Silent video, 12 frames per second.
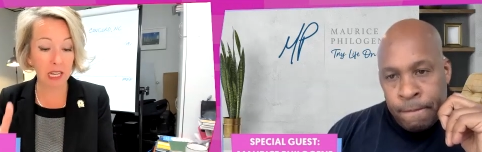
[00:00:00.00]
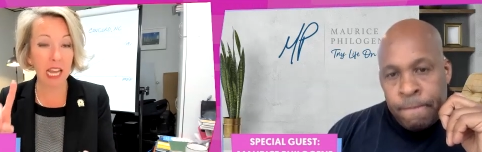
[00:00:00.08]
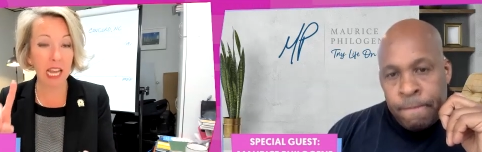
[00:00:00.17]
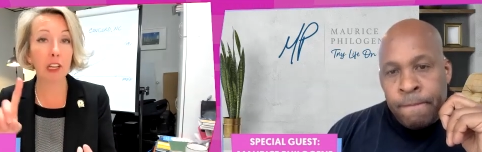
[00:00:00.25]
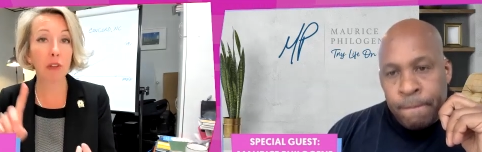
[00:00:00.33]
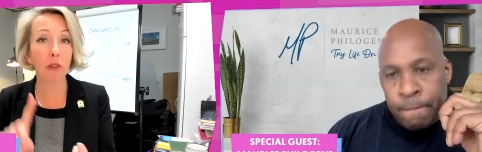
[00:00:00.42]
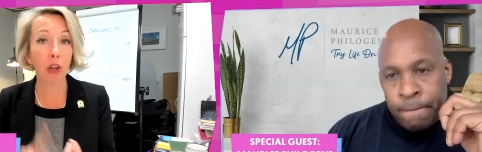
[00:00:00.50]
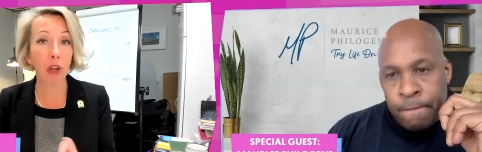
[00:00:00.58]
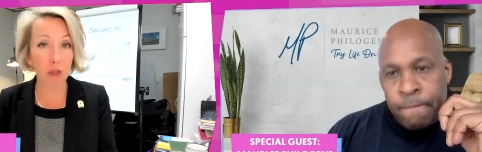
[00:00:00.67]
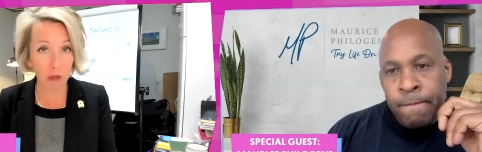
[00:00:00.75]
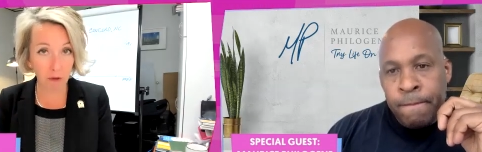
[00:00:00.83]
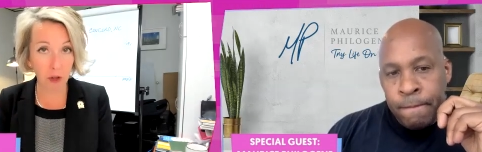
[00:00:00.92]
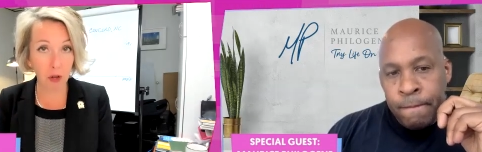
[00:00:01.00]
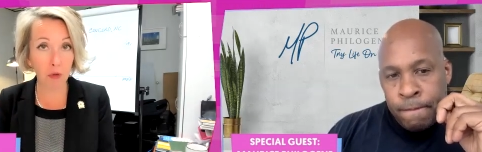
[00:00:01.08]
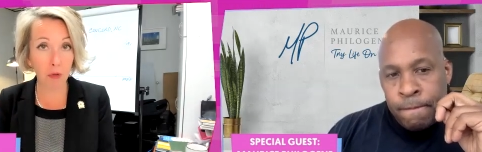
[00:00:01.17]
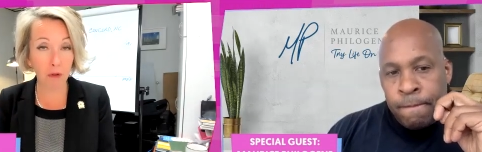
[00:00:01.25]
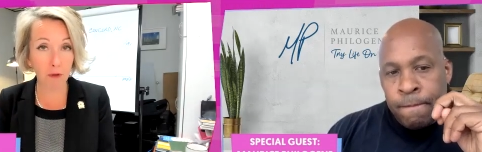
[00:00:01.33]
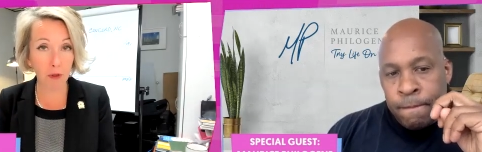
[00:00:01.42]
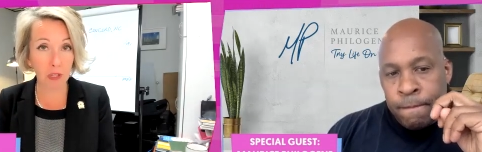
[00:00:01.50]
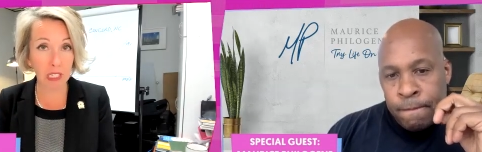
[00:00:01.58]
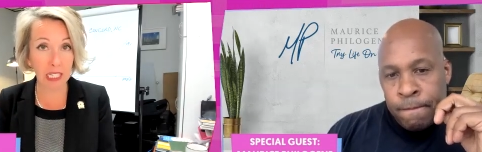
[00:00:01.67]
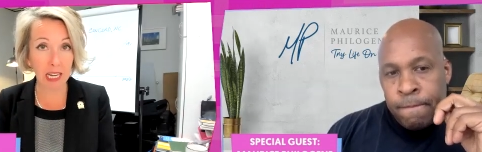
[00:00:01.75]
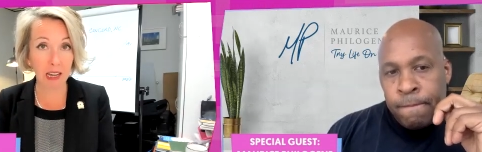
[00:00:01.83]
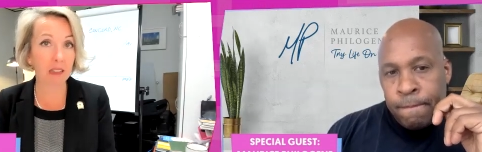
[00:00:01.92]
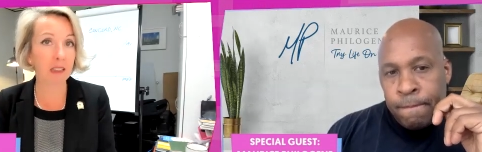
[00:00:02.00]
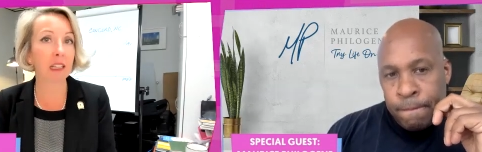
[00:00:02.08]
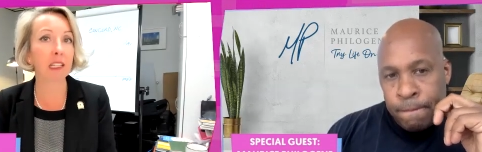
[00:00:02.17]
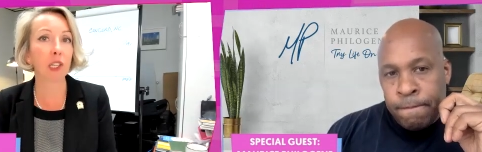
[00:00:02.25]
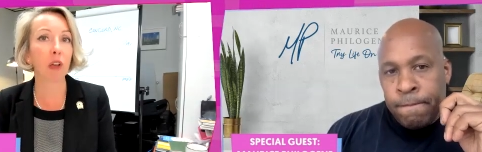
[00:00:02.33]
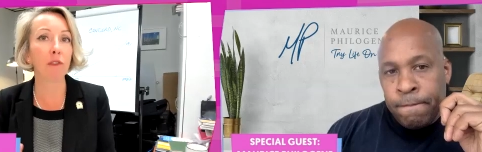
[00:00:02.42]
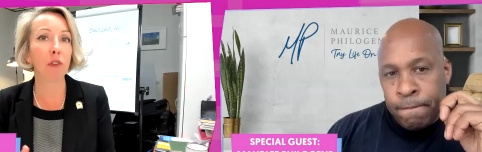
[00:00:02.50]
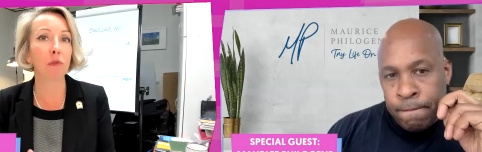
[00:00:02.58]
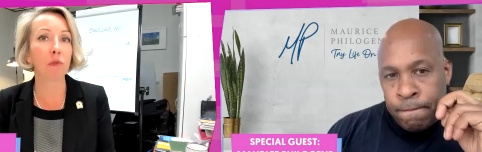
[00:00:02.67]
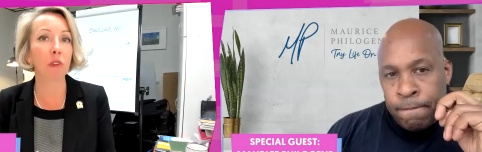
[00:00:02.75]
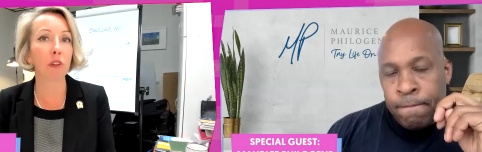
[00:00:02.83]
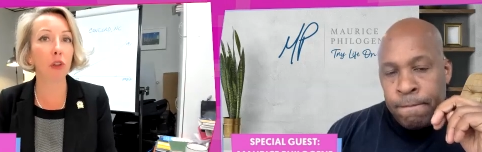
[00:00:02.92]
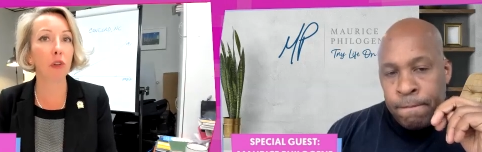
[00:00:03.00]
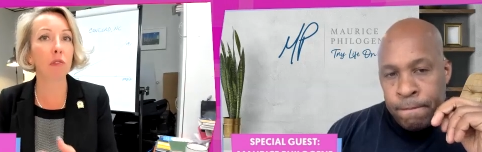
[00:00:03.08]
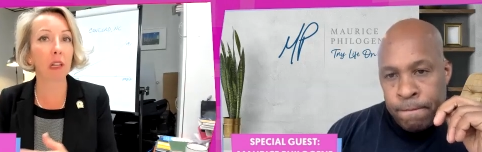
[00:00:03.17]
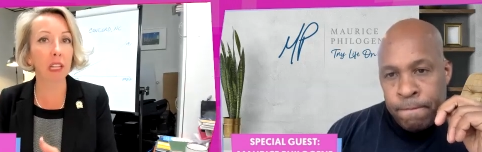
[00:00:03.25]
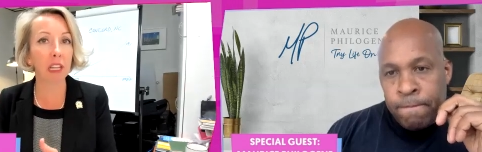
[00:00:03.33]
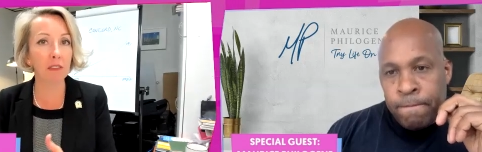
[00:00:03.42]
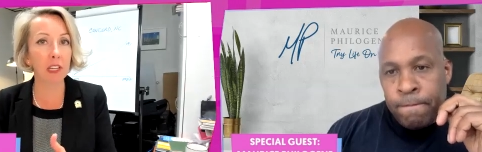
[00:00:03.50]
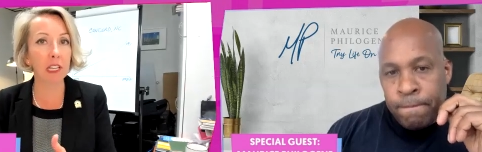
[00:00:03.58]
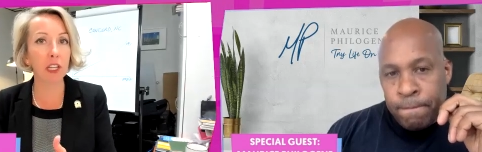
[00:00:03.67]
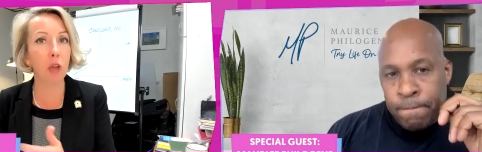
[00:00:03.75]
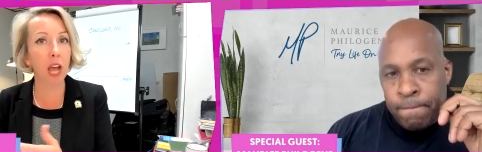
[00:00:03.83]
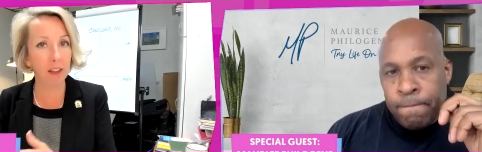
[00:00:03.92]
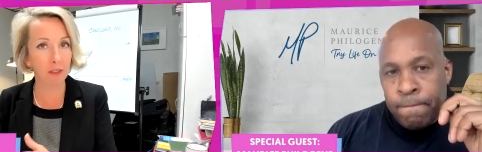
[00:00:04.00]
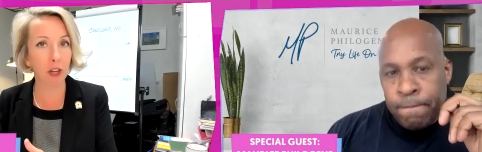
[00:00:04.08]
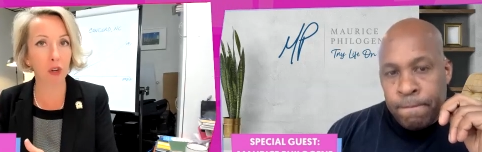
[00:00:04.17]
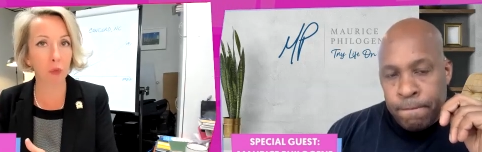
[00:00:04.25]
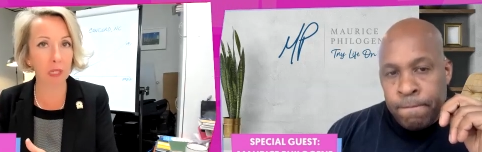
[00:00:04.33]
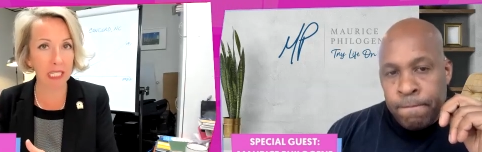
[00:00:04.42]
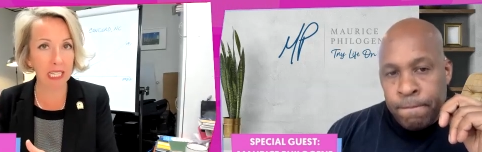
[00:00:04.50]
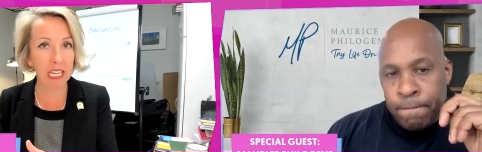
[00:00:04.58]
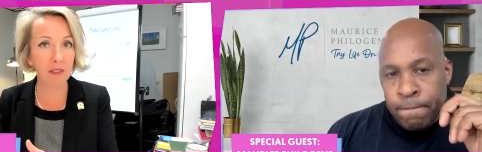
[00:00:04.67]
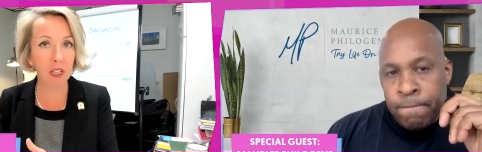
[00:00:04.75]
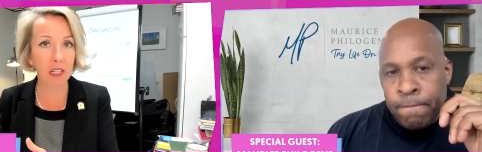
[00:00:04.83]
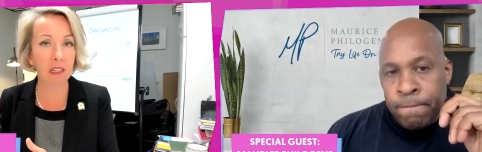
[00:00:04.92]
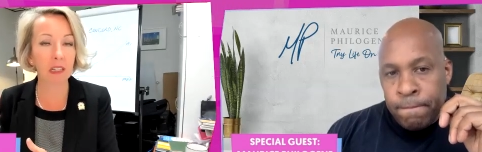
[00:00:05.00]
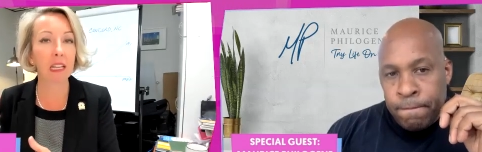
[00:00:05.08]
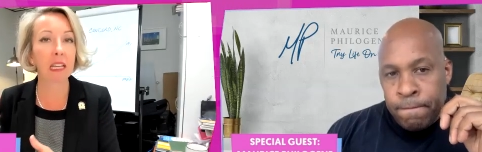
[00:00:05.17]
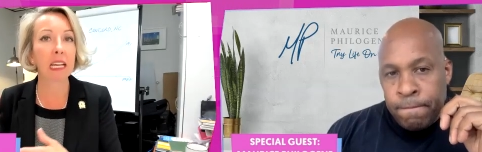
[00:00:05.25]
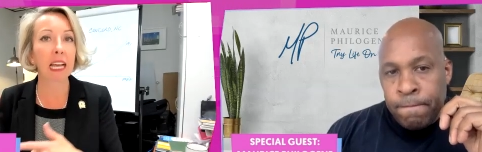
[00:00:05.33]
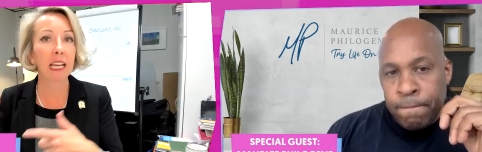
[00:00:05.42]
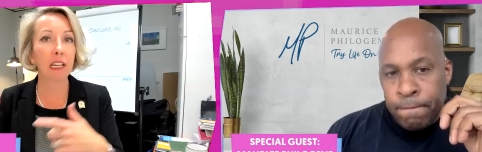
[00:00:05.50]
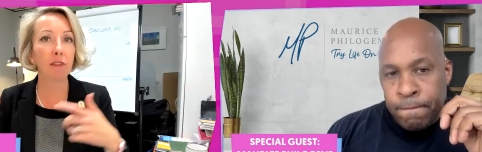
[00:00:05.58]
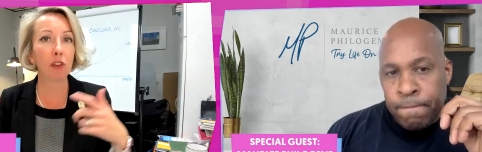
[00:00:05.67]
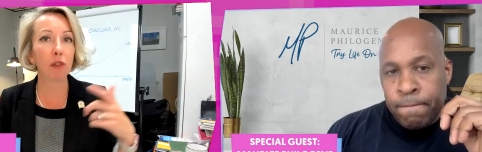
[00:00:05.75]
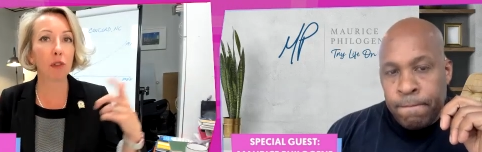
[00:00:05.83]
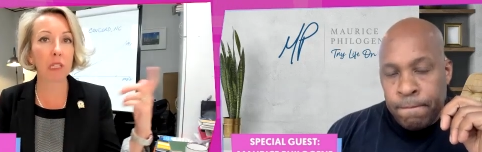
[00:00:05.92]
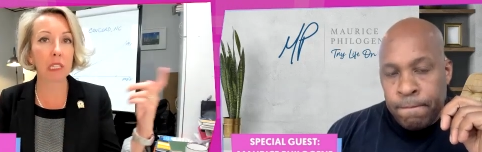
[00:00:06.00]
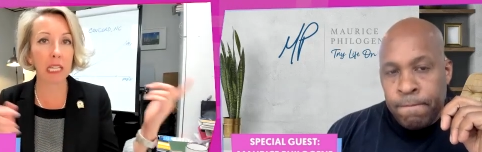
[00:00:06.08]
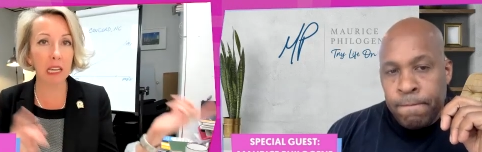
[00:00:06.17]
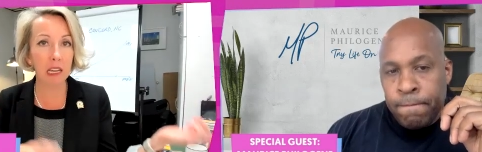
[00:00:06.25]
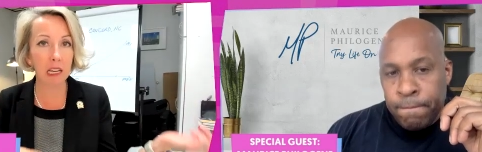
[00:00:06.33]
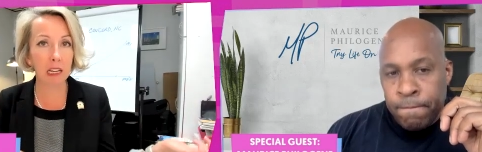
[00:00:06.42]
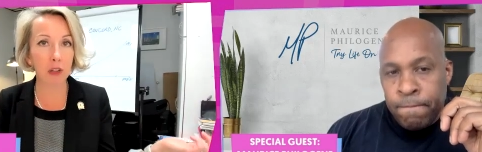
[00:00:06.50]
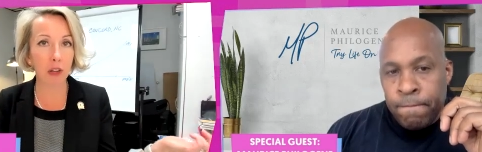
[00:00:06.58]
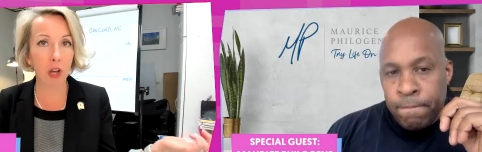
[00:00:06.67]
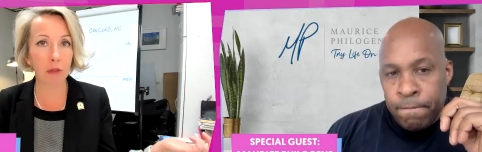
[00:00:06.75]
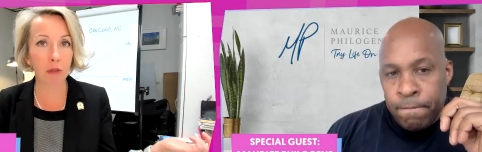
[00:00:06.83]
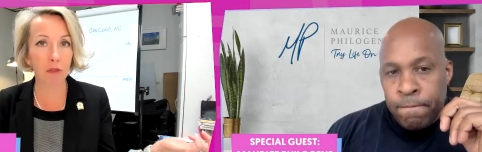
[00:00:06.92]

Speaker 1: and you go to the funeral for the dead. And so if you knew the living, you have to go to receiving. And if you knew the dead, you go to the